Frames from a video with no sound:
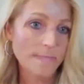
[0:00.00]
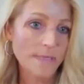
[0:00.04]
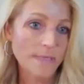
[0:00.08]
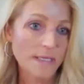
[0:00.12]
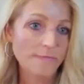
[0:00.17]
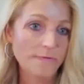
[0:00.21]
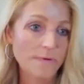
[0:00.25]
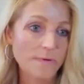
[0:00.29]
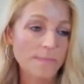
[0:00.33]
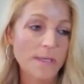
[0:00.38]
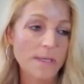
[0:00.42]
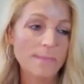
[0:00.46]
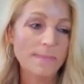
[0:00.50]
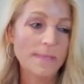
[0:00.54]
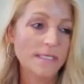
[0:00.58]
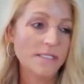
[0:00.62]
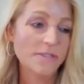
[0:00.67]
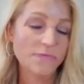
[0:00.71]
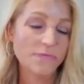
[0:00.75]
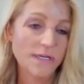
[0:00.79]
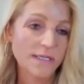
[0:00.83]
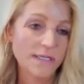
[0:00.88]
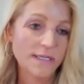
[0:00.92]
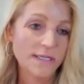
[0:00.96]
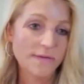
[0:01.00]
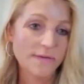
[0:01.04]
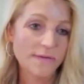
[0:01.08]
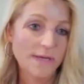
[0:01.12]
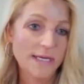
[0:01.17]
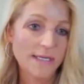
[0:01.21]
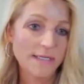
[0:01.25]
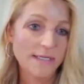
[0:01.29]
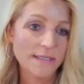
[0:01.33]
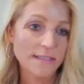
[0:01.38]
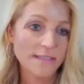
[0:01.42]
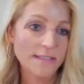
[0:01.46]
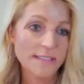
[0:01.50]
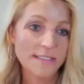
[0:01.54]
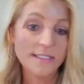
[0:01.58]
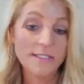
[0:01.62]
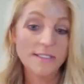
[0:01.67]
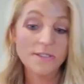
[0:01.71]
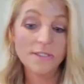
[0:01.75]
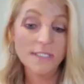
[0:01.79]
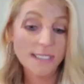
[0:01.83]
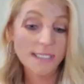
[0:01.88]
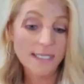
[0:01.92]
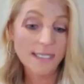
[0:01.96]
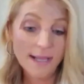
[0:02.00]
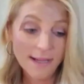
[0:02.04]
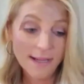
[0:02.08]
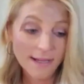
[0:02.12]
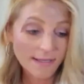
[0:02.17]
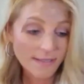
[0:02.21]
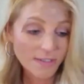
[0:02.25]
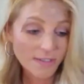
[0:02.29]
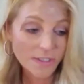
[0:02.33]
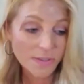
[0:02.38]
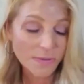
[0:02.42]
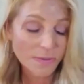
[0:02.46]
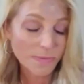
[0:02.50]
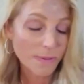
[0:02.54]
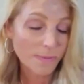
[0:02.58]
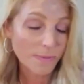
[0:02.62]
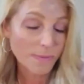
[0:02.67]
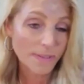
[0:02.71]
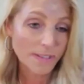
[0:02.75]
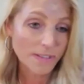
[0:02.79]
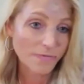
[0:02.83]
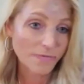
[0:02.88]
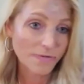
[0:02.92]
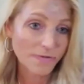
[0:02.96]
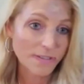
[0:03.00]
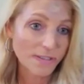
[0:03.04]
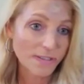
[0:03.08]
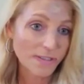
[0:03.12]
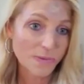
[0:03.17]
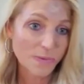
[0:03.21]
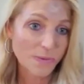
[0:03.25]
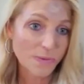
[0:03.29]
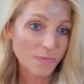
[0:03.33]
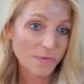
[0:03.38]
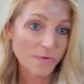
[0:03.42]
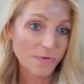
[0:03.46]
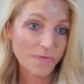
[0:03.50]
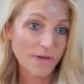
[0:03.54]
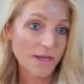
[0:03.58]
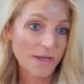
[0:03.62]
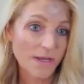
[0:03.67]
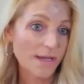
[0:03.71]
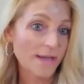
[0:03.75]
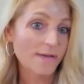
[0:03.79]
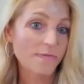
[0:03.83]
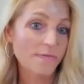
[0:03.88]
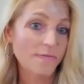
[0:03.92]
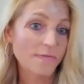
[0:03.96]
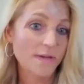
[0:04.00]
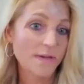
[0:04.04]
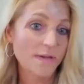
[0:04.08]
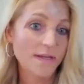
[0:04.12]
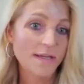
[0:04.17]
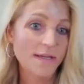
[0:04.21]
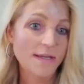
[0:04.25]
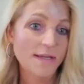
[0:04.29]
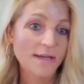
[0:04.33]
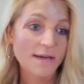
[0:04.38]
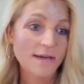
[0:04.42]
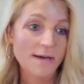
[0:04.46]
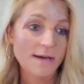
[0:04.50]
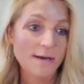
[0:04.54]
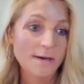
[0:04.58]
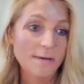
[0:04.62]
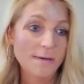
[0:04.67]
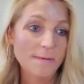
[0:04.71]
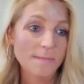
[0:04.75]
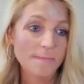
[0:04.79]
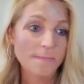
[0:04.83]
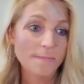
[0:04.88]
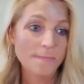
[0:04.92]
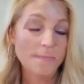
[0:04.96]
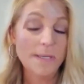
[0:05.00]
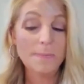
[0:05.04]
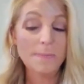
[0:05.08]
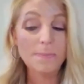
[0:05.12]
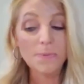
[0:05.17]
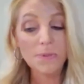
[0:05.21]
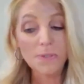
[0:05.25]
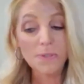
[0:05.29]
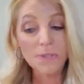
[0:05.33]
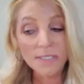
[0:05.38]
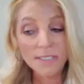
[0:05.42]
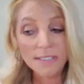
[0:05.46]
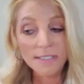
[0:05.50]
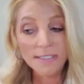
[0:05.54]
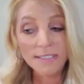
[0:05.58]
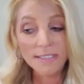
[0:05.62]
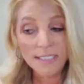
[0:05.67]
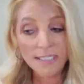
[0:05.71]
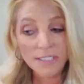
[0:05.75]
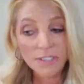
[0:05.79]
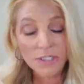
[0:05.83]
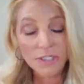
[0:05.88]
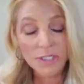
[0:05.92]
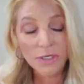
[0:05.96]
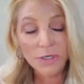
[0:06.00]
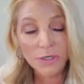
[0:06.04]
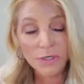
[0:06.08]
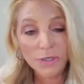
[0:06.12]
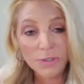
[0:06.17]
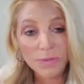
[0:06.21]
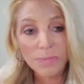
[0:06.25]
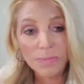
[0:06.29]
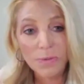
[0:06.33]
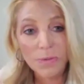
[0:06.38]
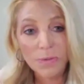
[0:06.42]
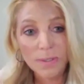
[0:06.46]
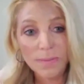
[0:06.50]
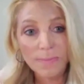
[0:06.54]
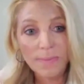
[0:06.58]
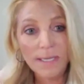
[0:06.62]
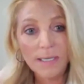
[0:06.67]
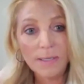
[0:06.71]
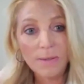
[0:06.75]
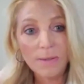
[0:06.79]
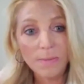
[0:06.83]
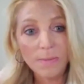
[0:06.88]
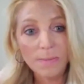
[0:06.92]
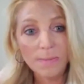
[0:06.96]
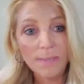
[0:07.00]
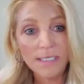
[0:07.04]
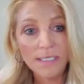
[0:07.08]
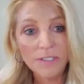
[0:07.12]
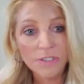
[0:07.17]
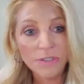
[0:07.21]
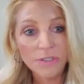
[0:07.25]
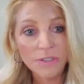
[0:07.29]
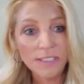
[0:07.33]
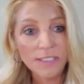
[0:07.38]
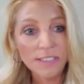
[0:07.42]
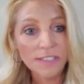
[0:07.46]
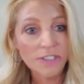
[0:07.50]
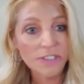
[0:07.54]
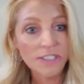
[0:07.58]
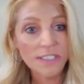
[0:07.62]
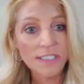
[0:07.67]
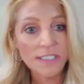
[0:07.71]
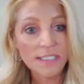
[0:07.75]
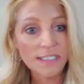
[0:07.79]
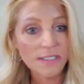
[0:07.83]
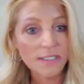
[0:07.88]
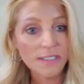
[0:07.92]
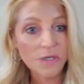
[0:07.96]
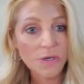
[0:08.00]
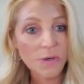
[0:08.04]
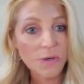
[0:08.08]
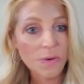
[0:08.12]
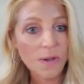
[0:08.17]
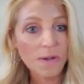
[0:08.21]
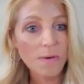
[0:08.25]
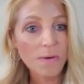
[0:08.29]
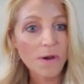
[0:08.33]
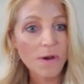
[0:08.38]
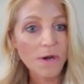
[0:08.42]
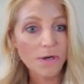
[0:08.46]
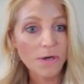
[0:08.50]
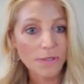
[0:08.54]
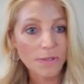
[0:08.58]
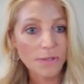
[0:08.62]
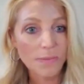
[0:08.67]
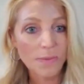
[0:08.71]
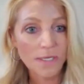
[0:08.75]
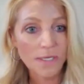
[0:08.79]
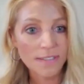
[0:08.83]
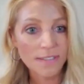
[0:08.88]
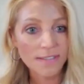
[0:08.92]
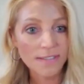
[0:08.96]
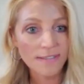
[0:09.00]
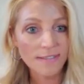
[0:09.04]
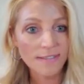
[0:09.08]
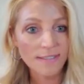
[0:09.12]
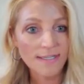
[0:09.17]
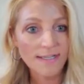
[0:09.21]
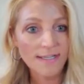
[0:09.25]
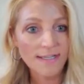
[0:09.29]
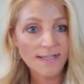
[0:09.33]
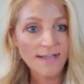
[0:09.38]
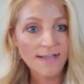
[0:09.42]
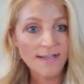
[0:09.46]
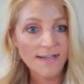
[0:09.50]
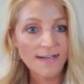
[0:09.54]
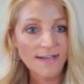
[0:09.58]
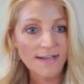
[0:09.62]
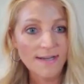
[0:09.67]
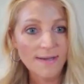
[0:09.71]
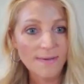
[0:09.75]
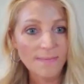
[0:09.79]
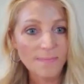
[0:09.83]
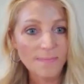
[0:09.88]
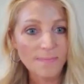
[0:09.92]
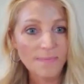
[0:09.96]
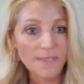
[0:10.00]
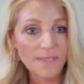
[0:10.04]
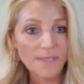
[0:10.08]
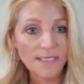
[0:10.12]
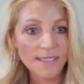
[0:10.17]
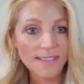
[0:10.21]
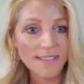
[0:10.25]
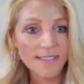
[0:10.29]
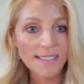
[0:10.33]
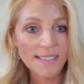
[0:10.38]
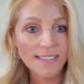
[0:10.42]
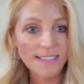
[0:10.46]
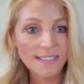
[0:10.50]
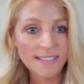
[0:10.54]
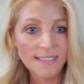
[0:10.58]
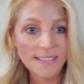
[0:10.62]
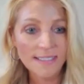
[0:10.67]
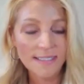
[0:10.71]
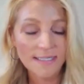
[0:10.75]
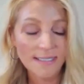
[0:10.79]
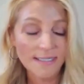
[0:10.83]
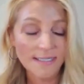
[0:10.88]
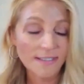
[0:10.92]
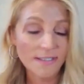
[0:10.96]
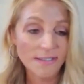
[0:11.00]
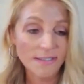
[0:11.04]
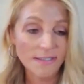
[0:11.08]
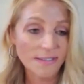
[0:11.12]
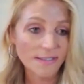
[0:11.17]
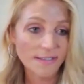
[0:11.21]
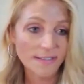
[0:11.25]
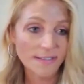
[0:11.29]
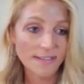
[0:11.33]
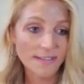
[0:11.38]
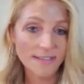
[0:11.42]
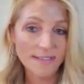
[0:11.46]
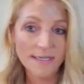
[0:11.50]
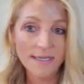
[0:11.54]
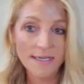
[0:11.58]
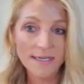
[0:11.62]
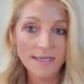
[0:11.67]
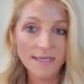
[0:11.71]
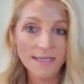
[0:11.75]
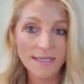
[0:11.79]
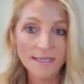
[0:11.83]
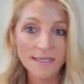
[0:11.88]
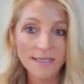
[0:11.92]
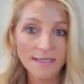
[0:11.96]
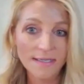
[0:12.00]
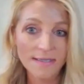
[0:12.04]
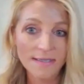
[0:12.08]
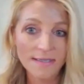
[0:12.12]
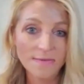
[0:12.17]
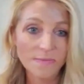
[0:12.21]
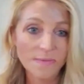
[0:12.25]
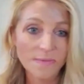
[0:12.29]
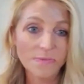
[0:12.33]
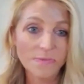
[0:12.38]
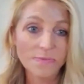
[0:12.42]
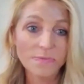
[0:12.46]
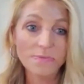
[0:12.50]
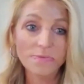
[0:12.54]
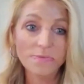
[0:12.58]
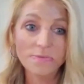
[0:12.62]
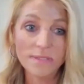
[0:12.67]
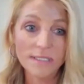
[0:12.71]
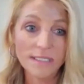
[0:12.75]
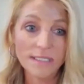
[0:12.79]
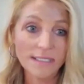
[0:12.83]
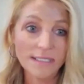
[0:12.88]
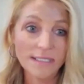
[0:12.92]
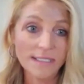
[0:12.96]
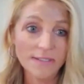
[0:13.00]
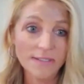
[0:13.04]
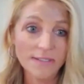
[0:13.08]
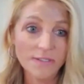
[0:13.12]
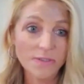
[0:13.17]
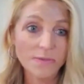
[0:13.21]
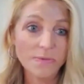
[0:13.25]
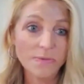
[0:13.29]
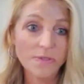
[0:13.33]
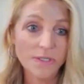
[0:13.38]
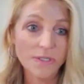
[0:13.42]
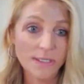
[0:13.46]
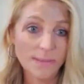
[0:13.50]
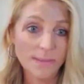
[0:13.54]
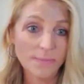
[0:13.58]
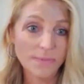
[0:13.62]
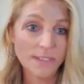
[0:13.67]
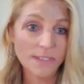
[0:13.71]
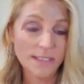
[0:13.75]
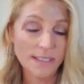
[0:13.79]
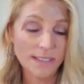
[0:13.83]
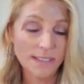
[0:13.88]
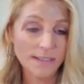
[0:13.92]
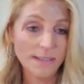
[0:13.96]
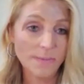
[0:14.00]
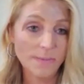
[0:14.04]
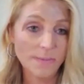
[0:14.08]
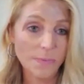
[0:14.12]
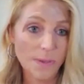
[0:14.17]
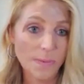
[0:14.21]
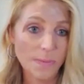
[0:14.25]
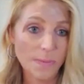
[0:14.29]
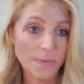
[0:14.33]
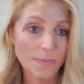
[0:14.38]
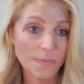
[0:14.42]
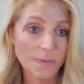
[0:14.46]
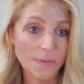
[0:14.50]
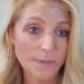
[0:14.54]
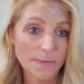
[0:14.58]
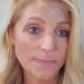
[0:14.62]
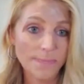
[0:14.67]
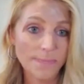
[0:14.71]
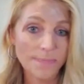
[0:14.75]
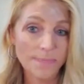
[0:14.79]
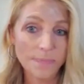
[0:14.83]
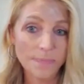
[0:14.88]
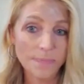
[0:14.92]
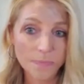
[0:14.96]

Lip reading: Even my best friend I've had still today, she was my best friend since we were 5. My book is teaching her more about my journey. She didn't know how hard it was because I did. I was really too good at pretending, probably.